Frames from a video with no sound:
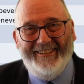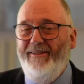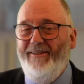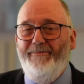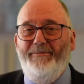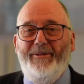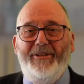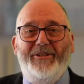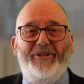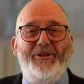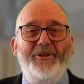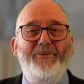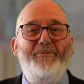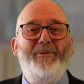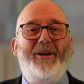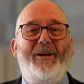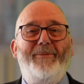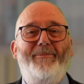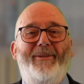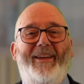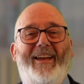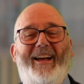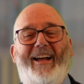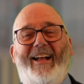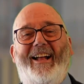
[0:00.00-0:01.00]
But you might
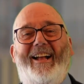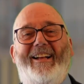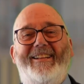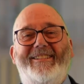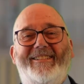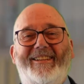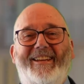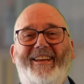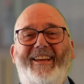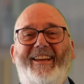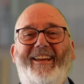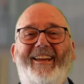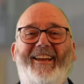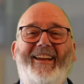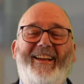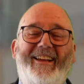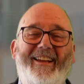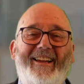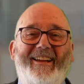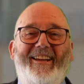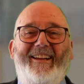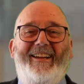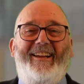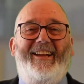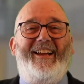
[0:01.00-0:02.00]
be asking,
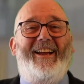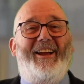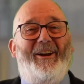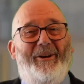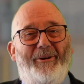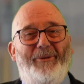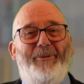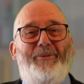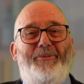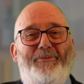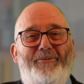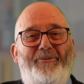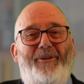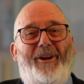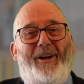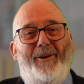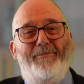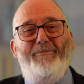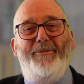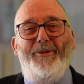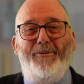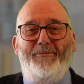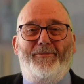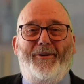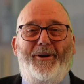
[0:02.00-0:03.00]
Rob,
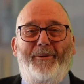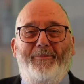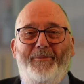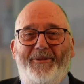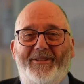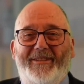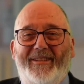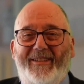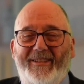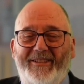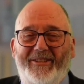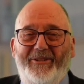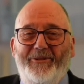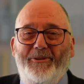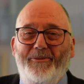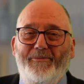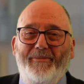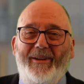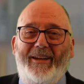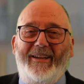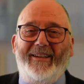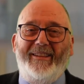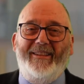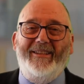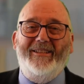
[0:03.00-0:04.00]
you promised that you would
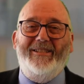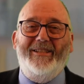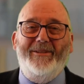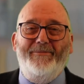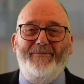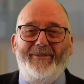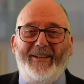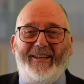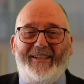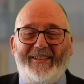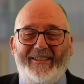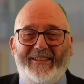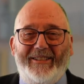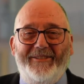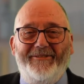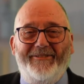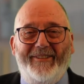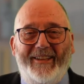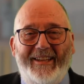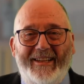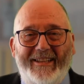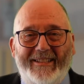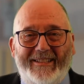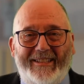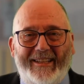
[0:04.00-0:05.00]
make the subjunctive
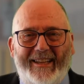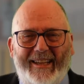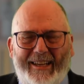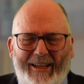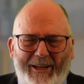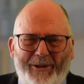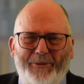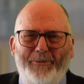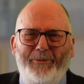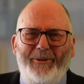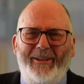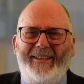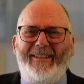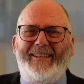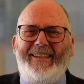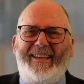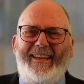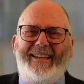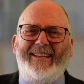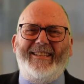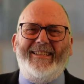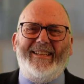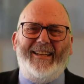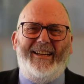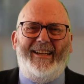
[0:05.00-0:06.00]
easier. Well,
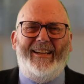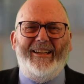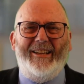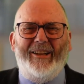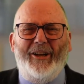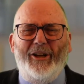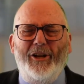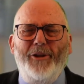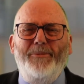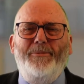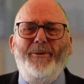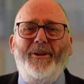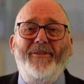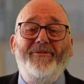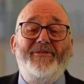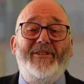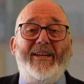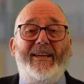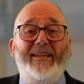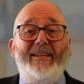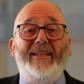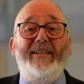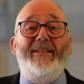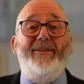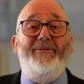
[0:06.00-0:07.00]
yes, I hope I've
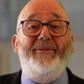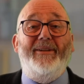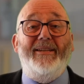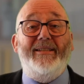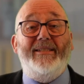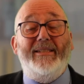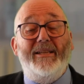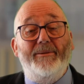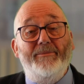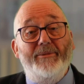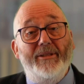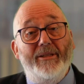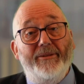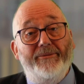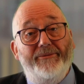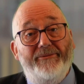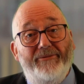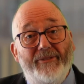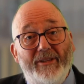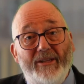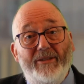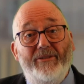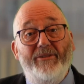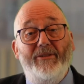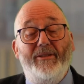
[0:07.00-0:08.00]
taken away some of the
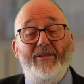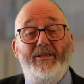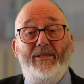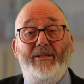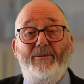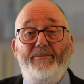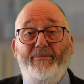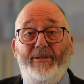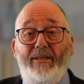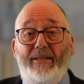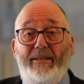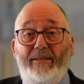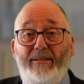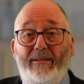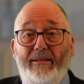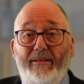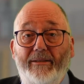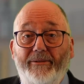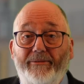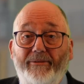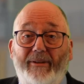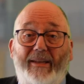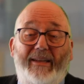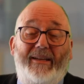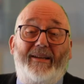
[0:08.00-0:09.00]
fear of the
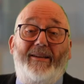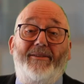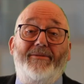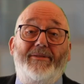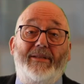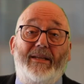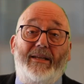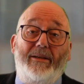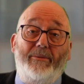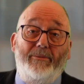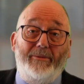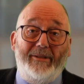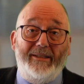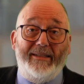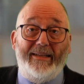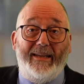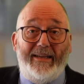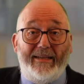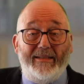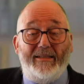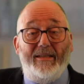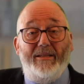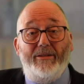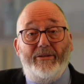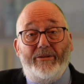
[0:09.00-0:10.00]
subjunctive, and I've said, well,
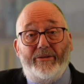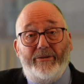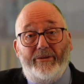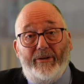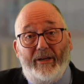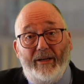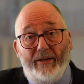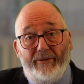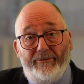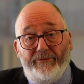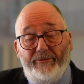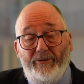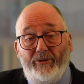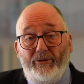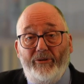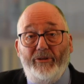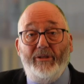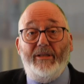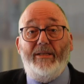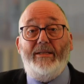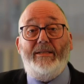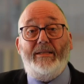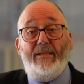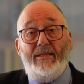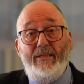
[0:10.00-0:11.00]
yes, it's straightforward,
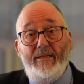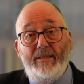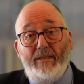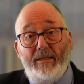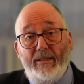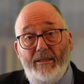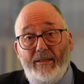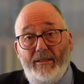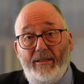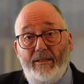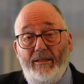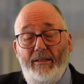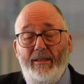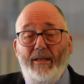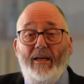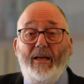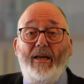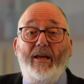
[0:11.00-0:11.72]
it's consistent.